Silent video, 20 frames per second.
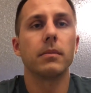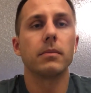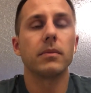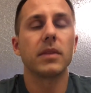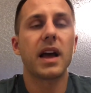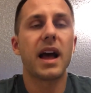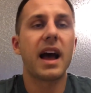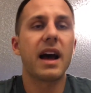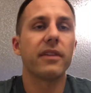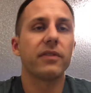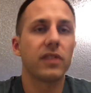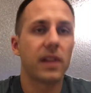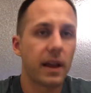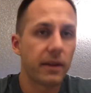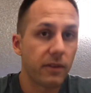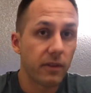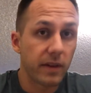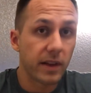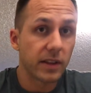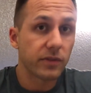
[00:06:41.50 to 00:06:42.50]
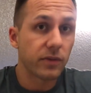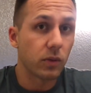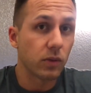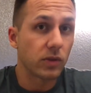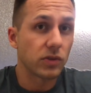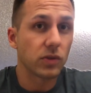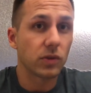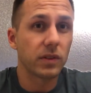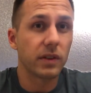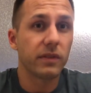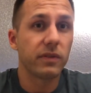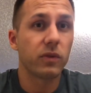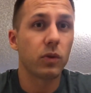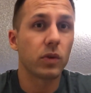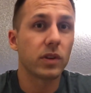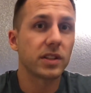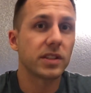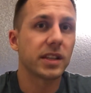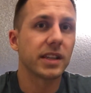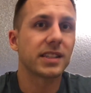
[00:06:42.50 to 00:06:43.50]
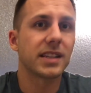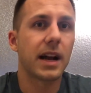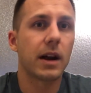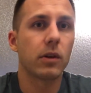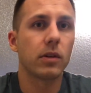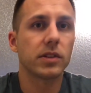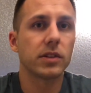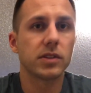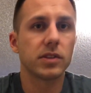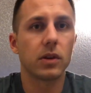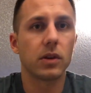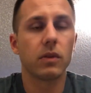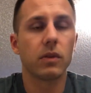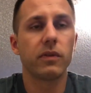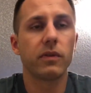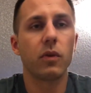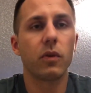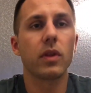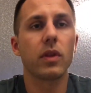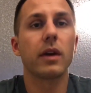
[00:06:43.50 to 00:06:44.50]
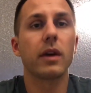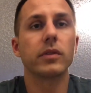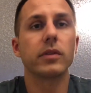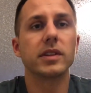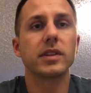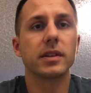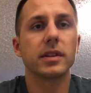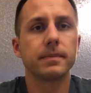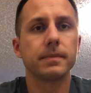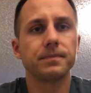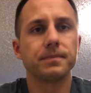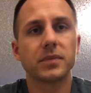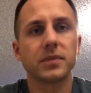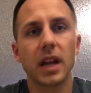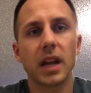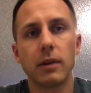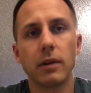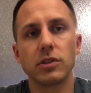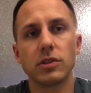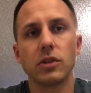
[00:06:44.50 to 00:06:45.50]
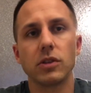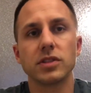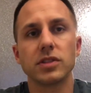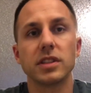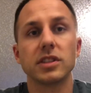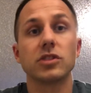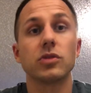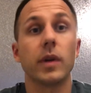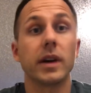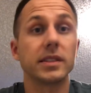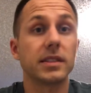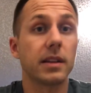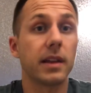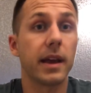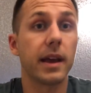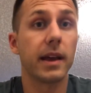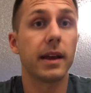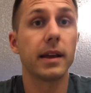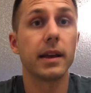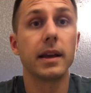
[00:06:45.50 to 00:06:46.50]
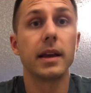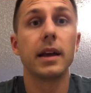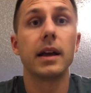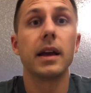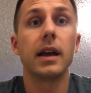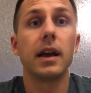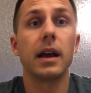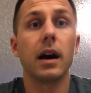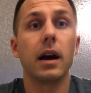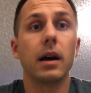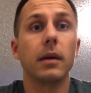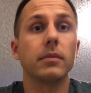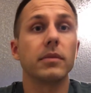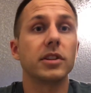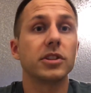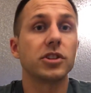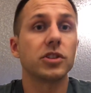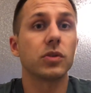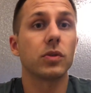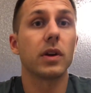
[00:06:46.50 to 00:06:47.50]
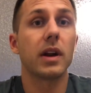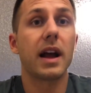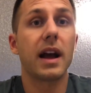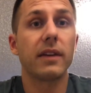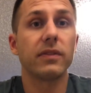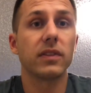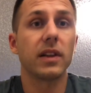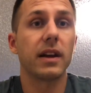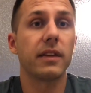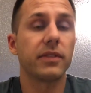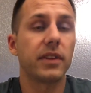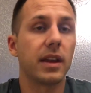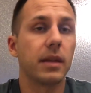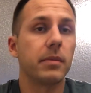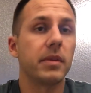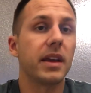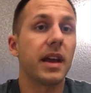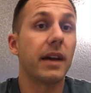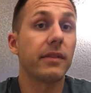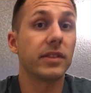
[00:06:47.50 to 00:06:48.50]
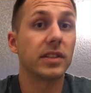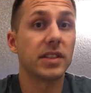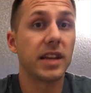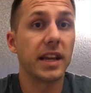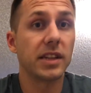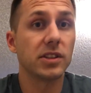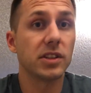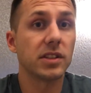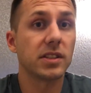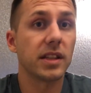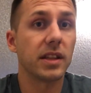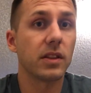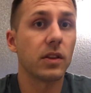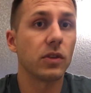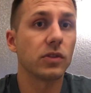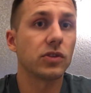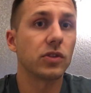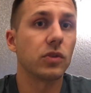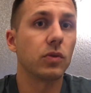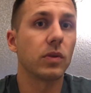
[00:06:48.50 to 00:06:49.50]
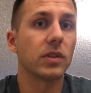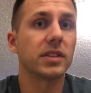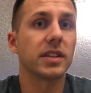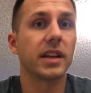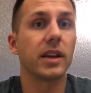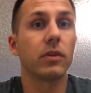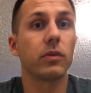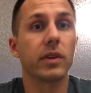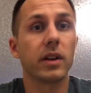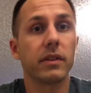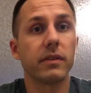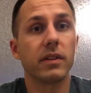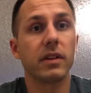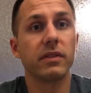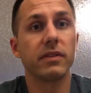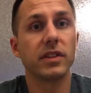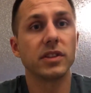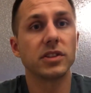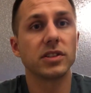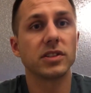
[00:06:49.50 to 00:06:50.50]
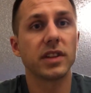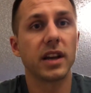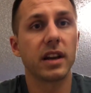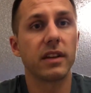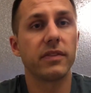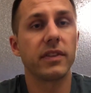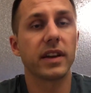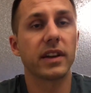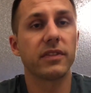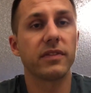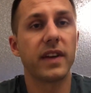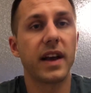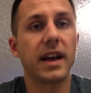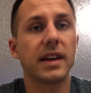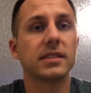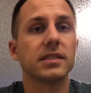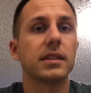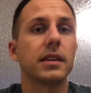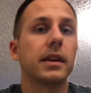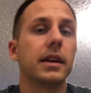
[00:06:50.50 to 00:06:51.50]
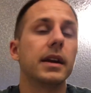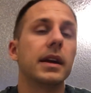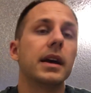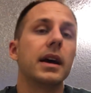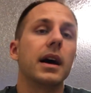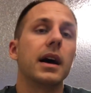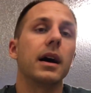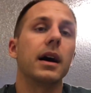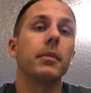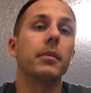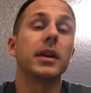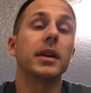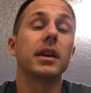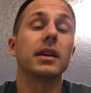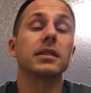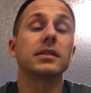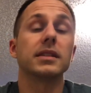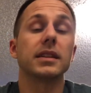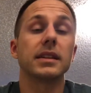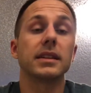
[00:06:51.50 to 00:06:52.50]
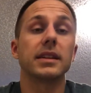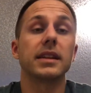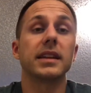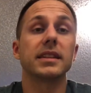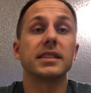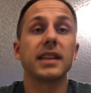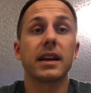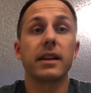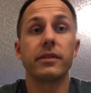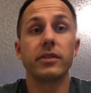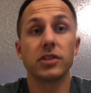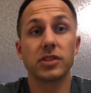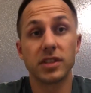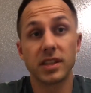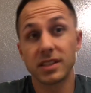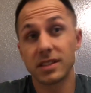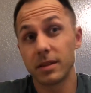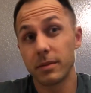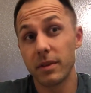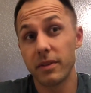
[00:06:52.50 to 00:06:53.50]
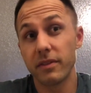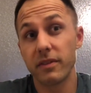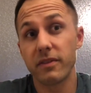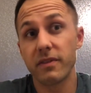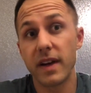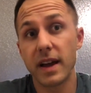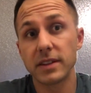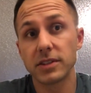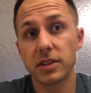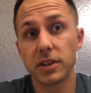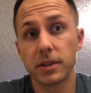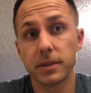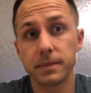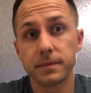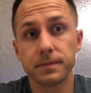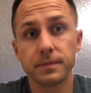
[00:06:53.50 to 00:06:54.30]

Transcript: the half-life of S4 is only 4 to 6 hours, so for that reason, I would dose this twice a day. This short half-life can be advantageous in those who want to get rid of their vision side effects fast, because it gets out of your system even faster.